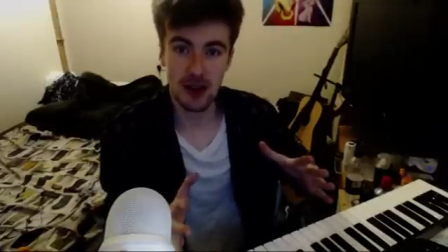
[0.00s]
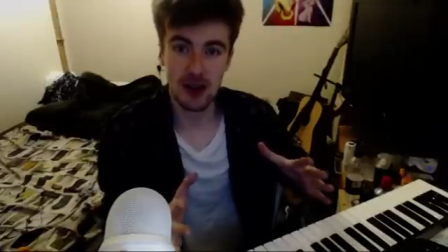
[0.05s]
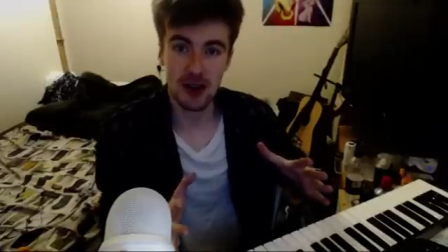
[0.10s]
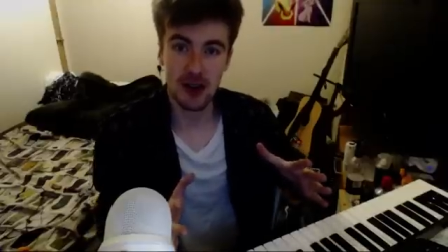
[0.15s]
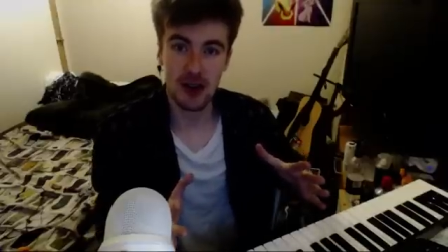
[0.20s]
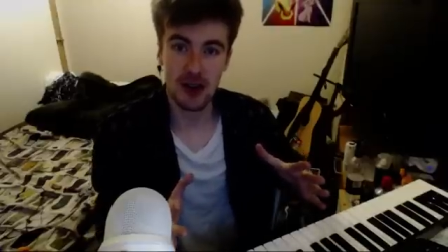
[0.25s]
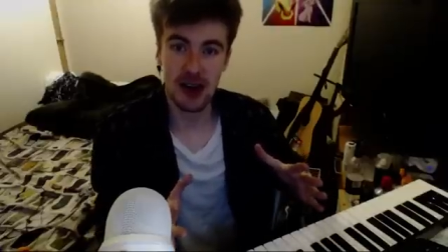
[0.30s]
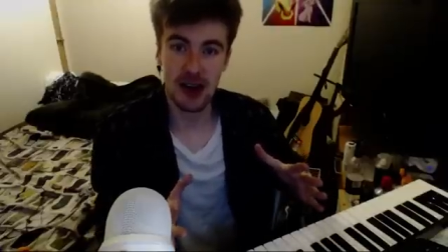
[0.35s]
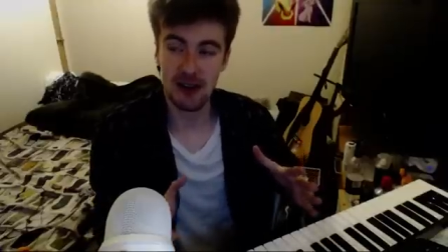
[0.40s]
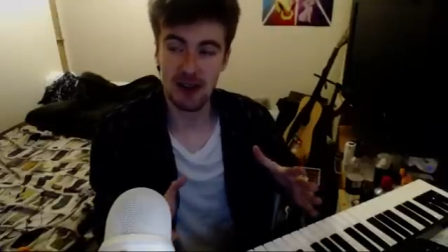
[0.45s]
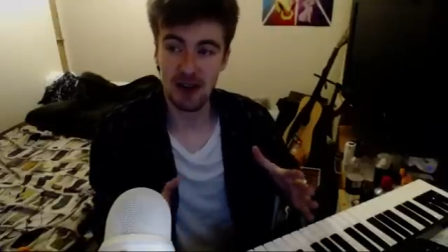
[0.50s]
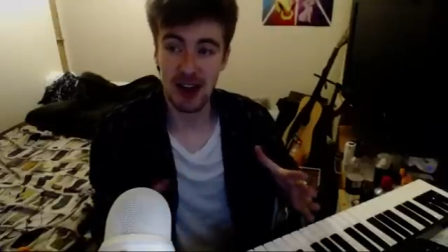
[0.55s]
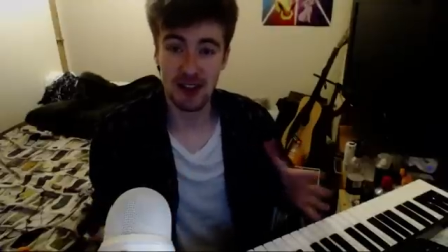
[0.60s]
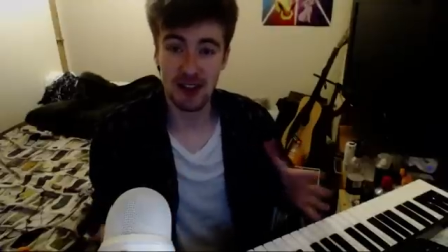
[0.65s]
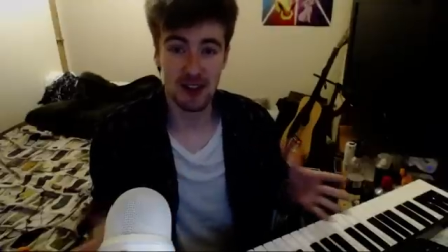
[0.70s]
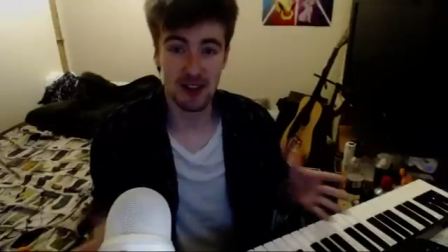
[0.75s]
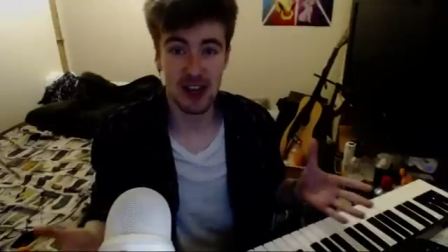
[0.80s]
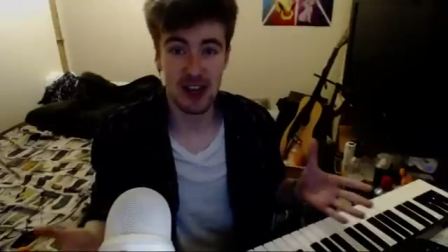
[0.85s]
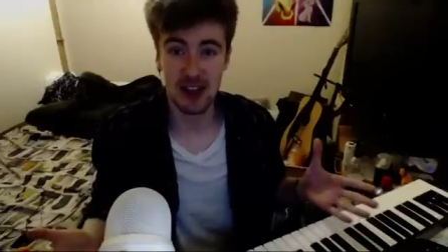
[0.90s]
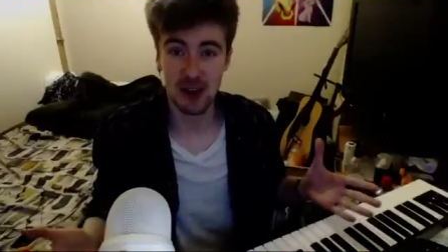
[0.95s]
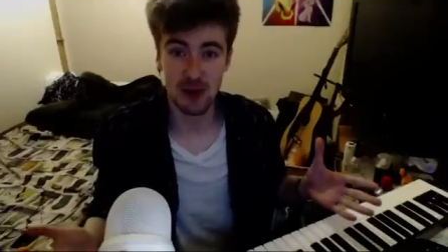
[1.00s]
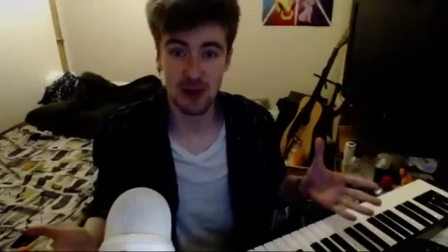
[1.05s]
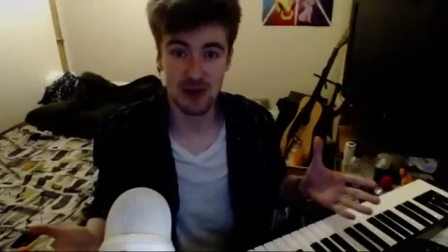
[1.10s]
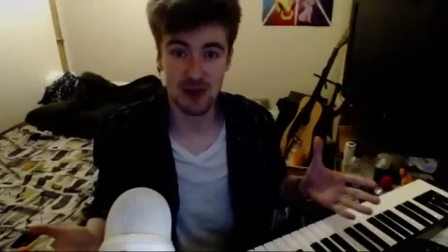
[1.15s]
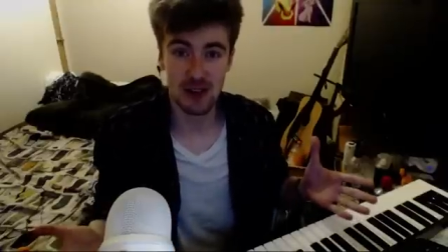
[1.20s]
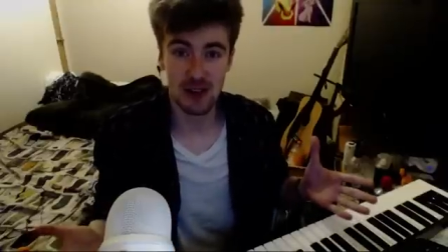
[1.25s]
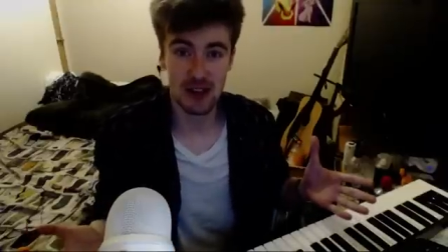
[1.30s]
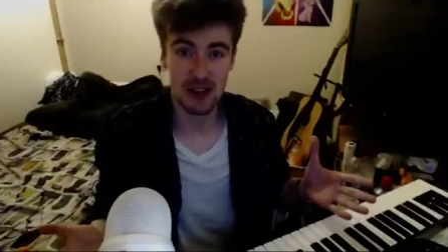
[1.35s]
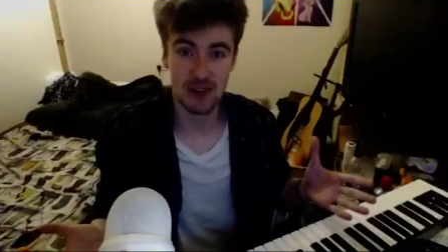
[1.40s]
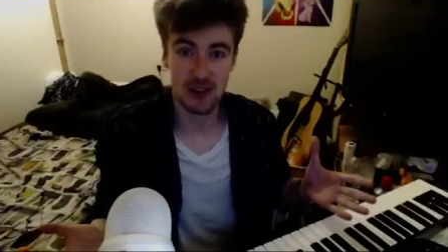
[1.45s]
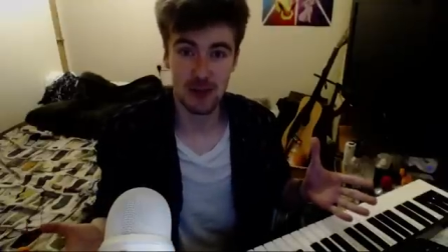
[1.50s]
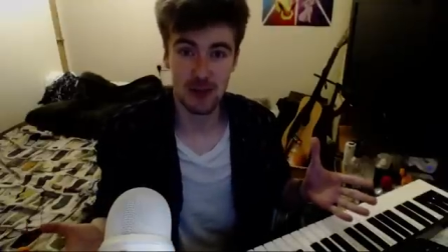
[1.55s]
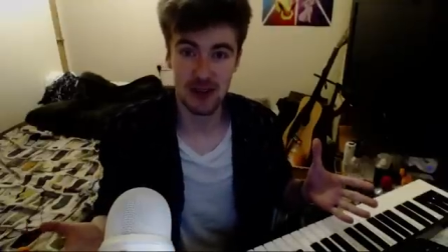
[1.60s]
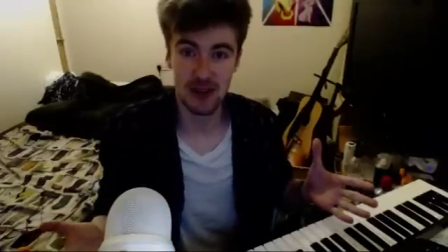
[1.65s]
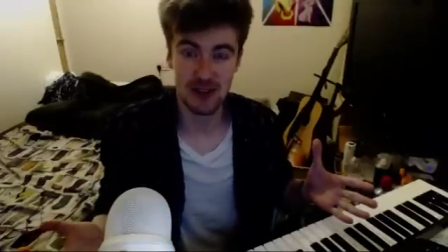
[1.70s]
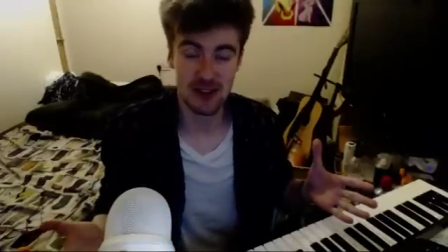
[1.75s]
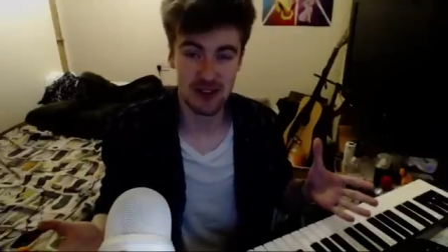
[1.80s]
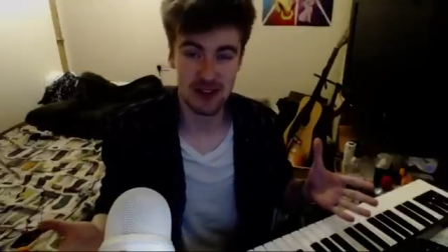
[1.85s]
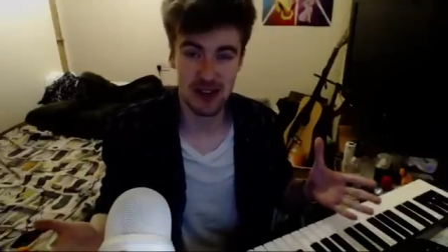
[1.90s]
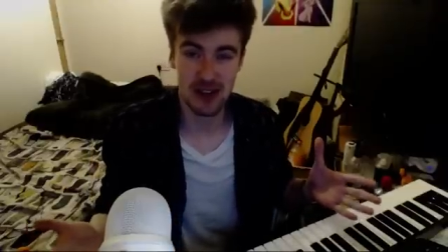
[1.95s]
and I've had to get used to this
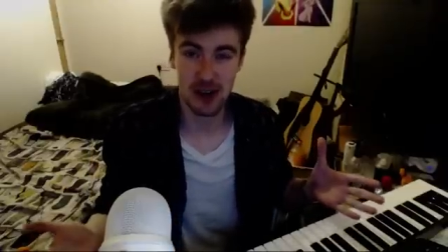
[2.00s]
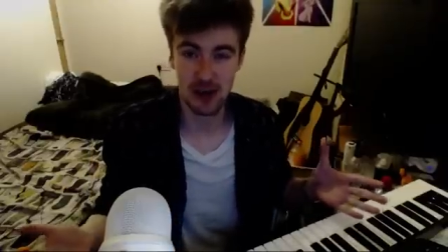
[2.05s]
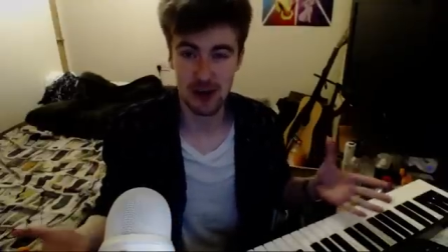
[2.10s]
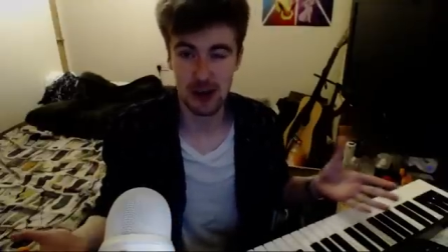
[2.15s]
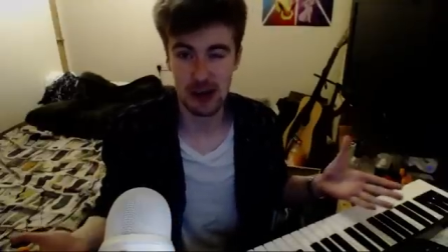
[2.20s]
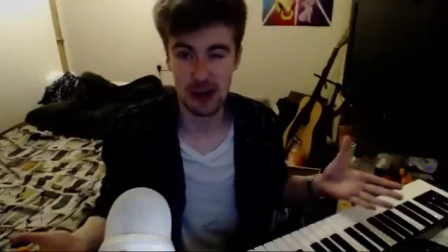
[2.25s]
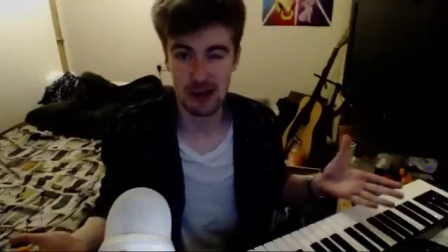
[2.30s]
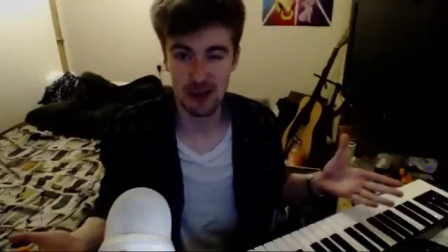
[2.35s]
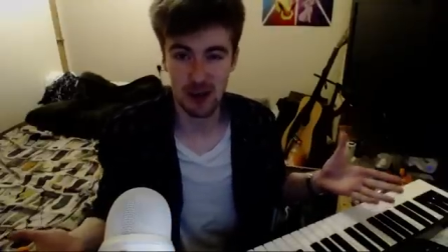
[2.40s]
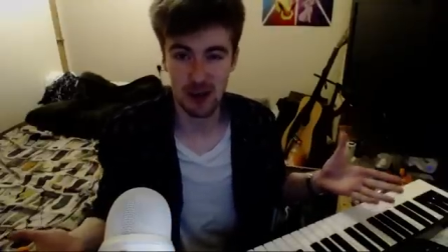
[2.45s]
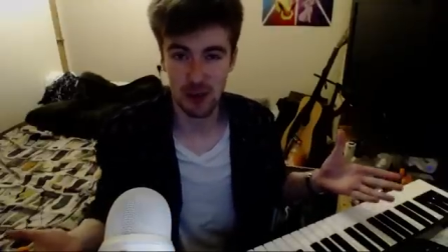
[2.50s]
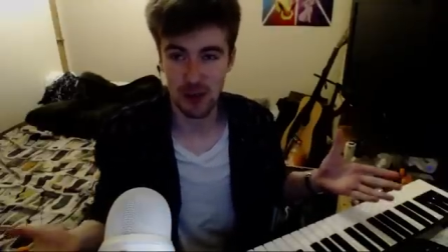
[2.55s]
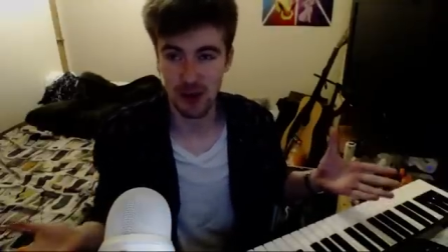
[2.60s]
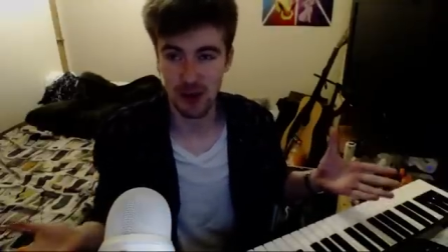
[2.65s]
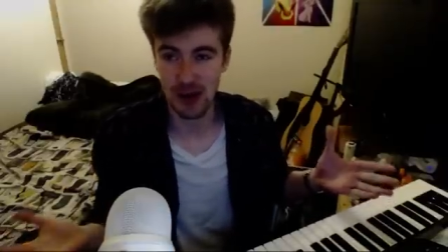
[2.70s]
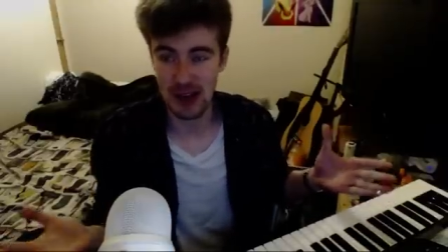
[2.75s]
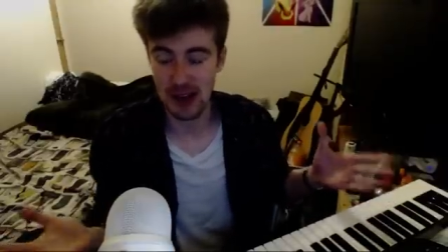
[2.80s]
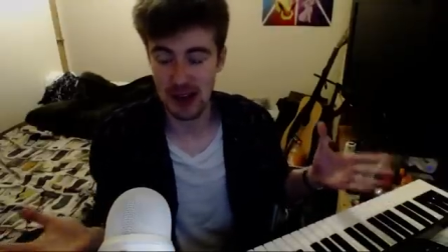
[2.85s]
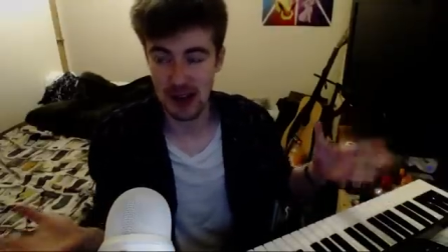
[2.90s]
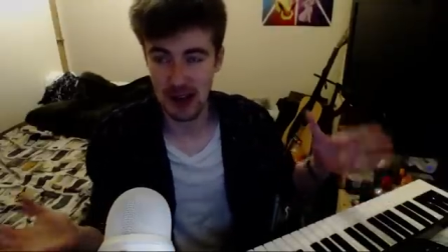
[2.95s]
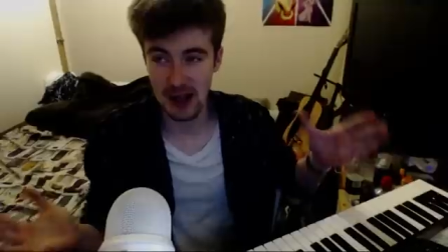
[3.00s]
because it's how you guys operate.